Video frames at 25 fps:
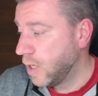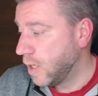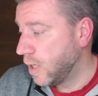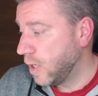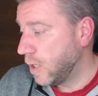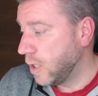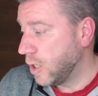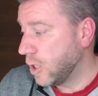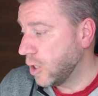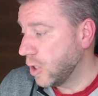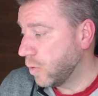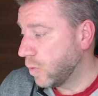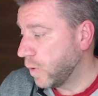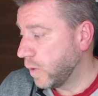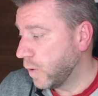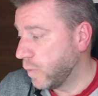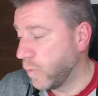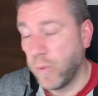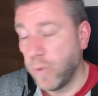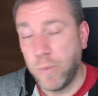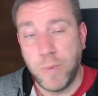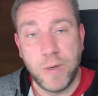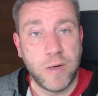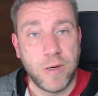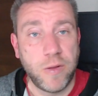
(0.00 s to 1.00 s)
what
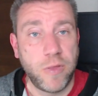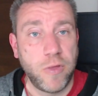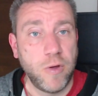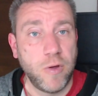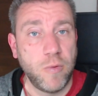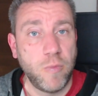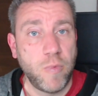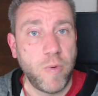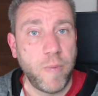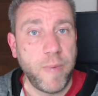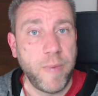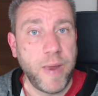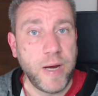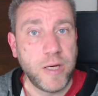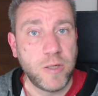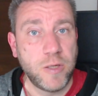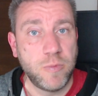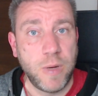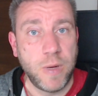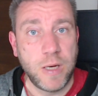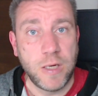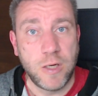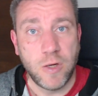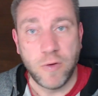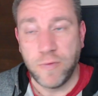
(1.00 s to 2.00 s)
would be the thermal
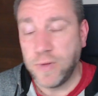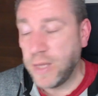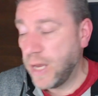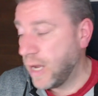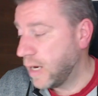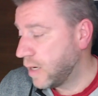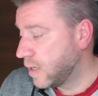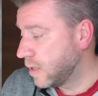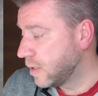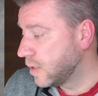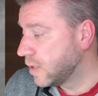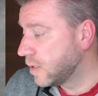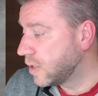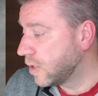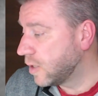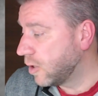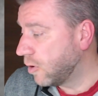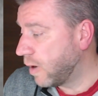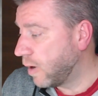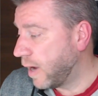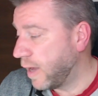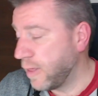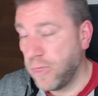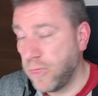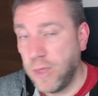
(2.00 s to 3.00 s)
management of that. So
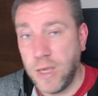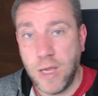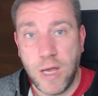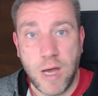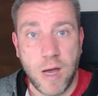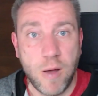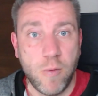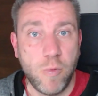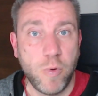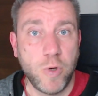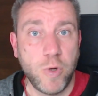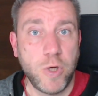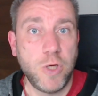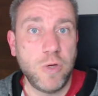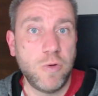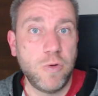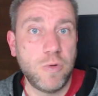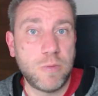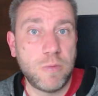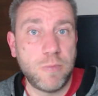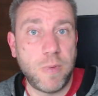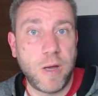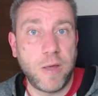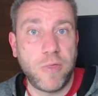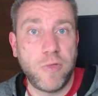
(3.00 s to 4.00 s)
I think I would
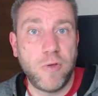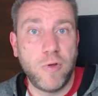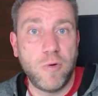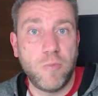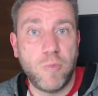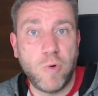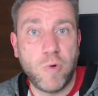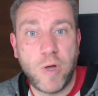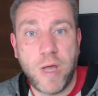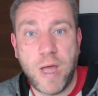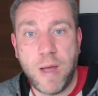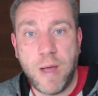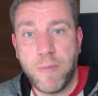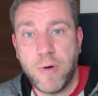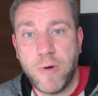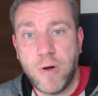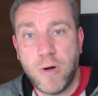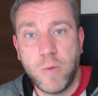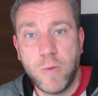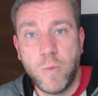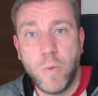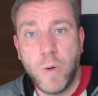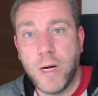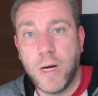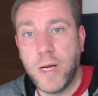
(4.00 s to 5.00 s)
use my thermal camera
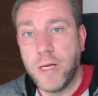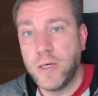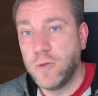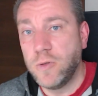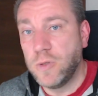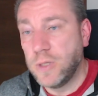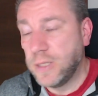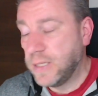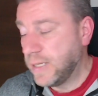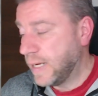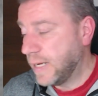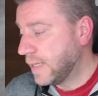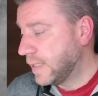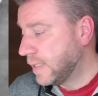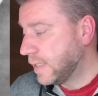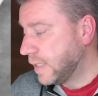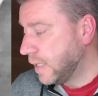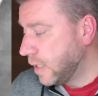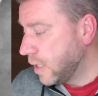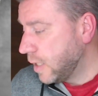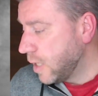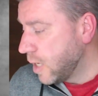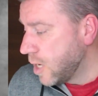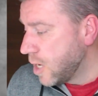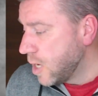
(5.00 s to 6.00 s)
when I do the
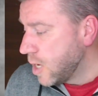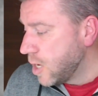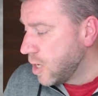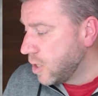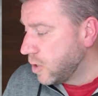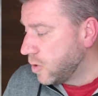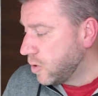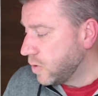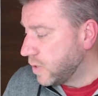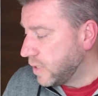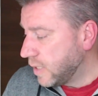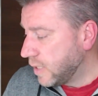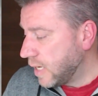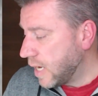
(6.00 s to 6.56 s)
testing to see